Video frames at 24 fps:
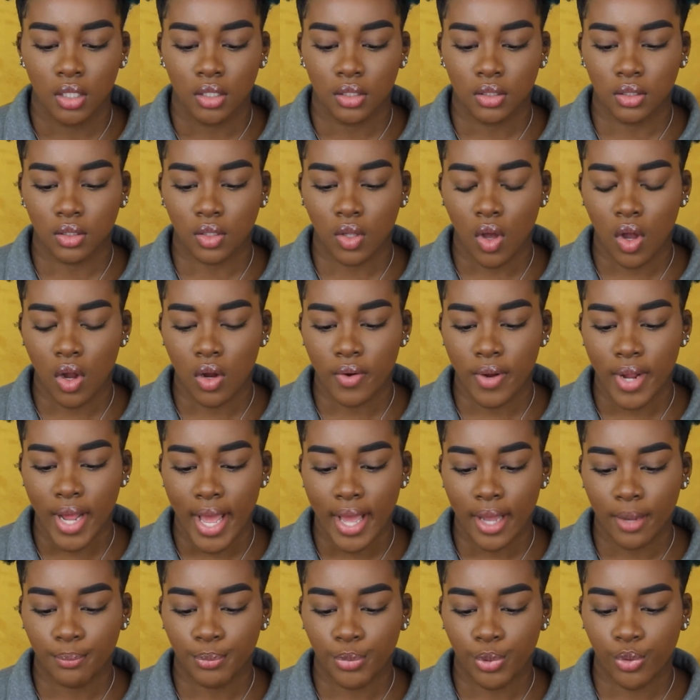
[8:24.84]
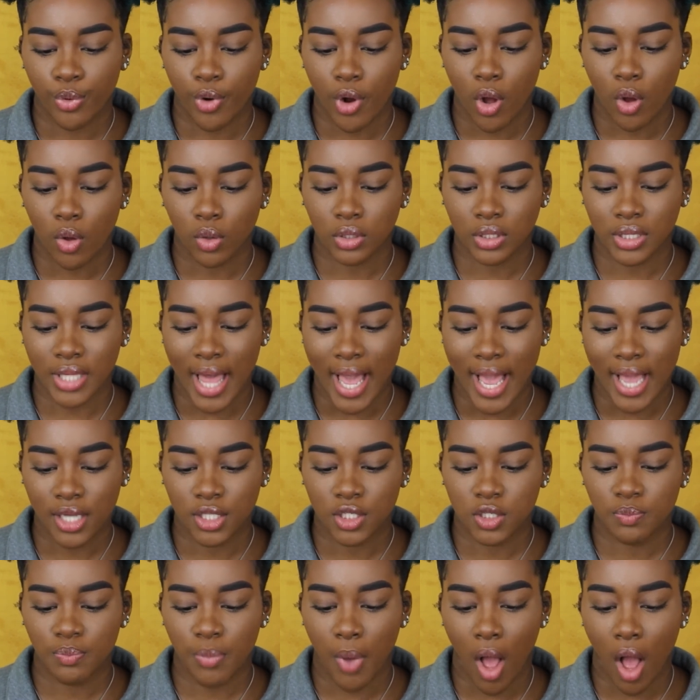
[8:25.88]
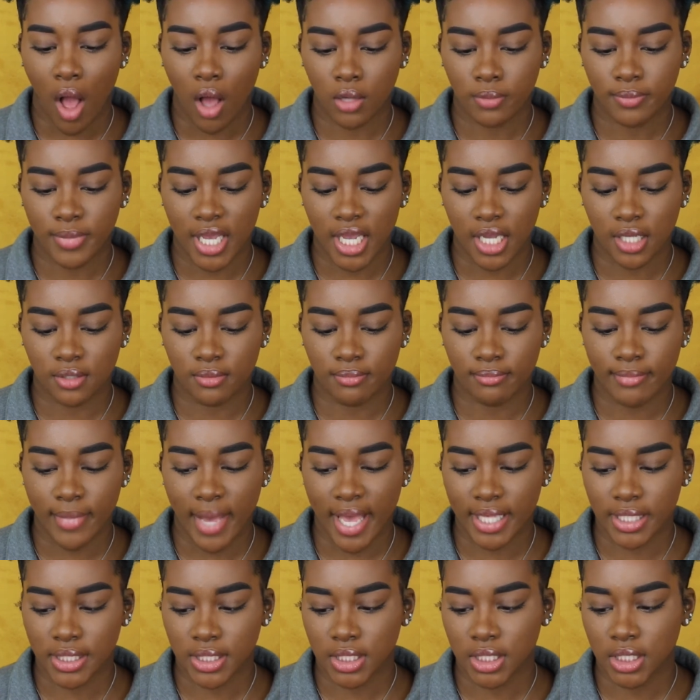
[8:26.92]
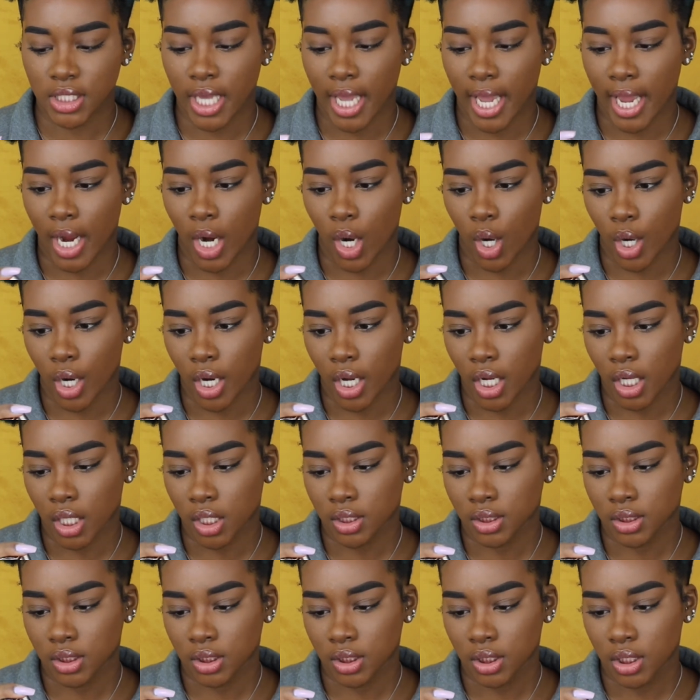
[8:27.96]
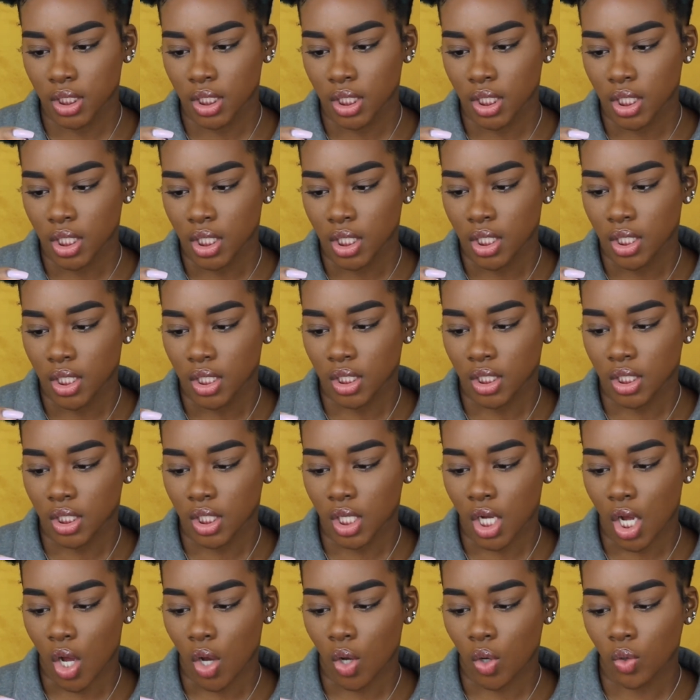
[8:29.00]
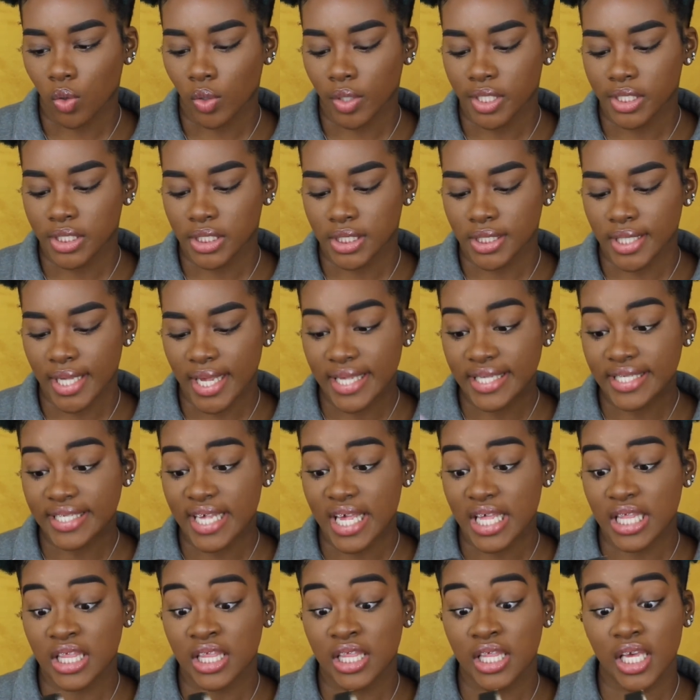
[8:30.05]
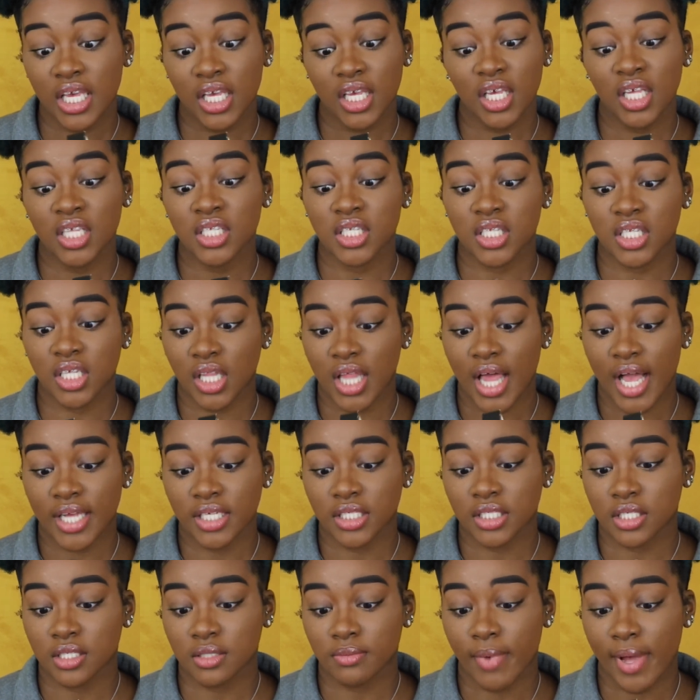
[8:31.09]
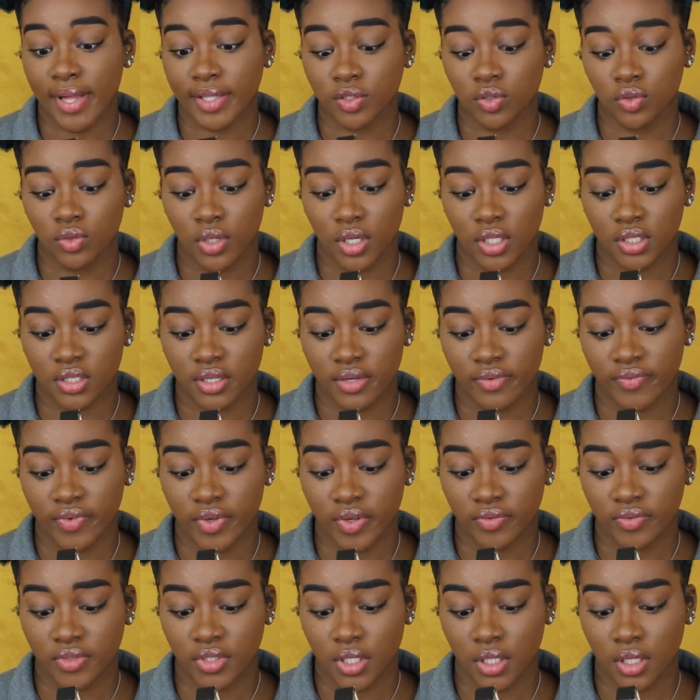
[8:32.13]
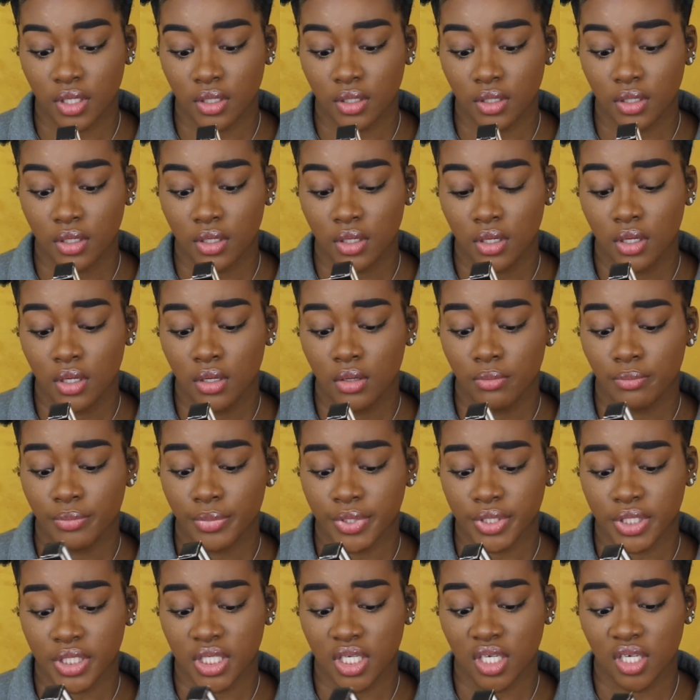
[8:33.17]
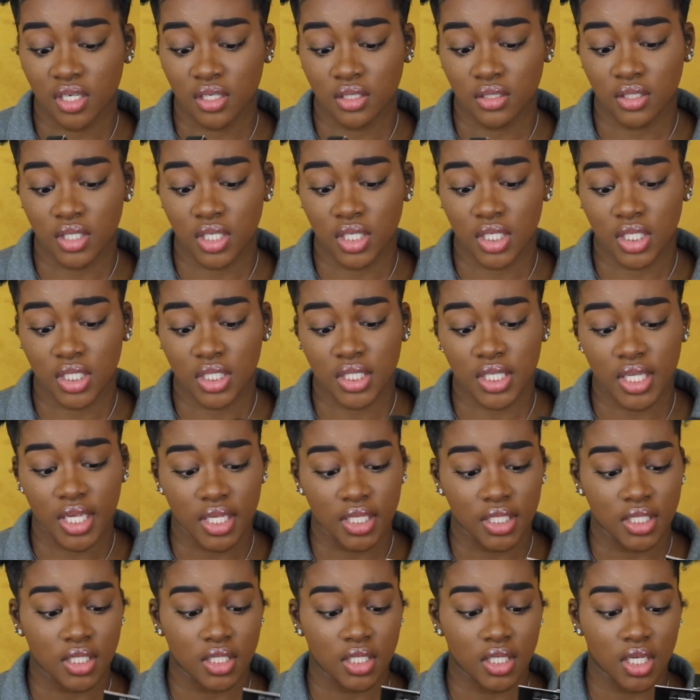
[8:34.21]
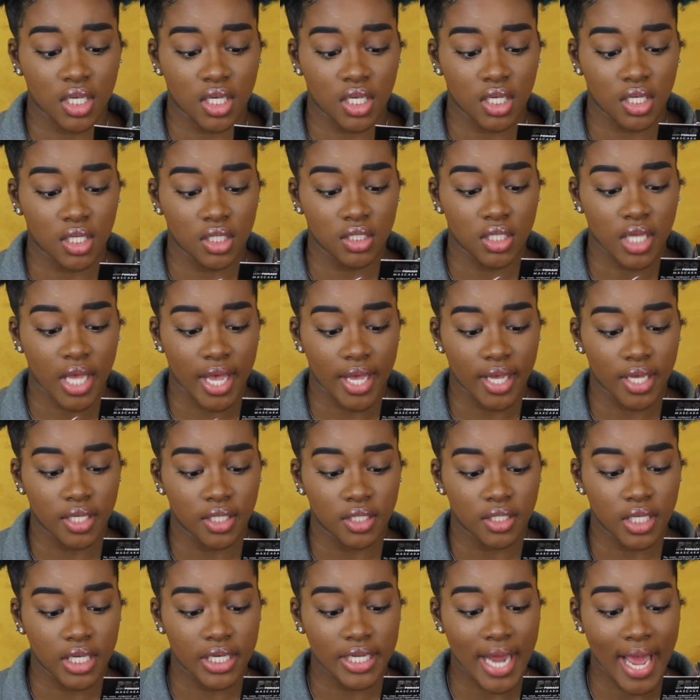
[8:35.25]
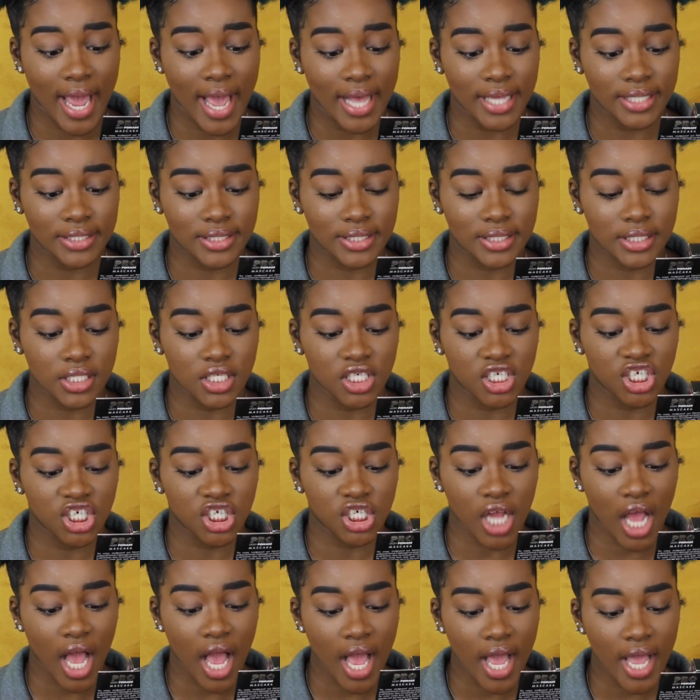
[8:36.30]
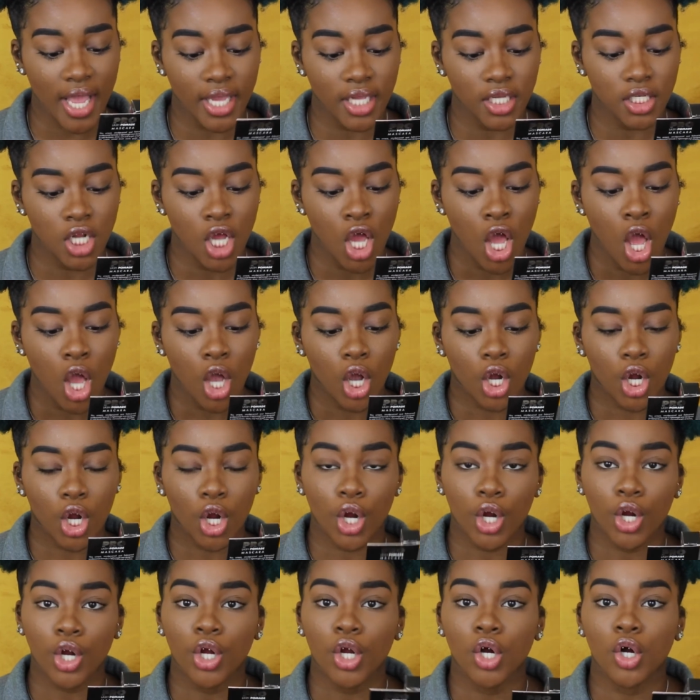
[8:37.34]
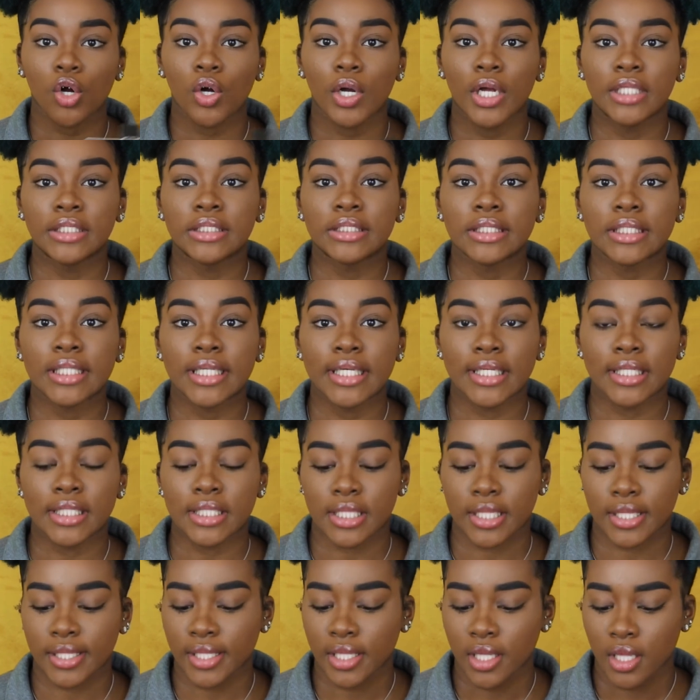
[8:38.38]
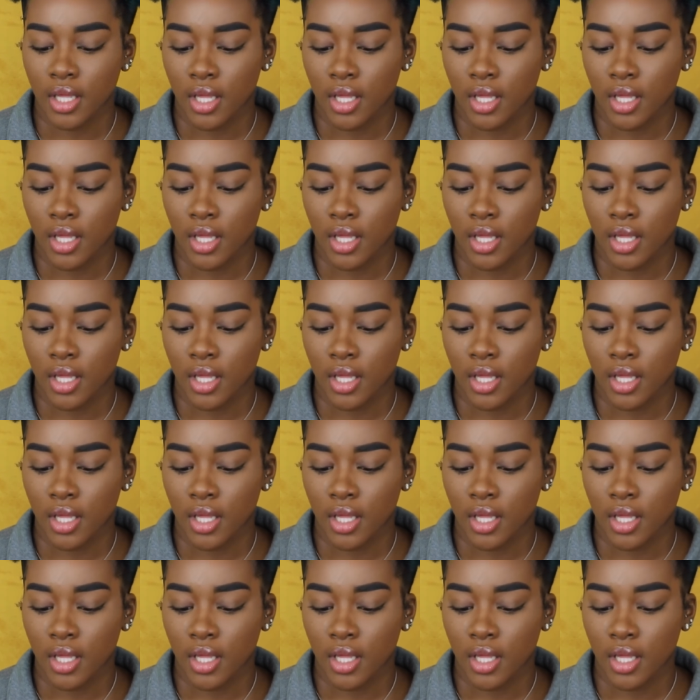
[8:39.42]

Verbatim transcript: Lorac Pro Lash Pomade Mascara. You know, it says it thickens the lashes by 250 percent and it says it has it adds shine curl and length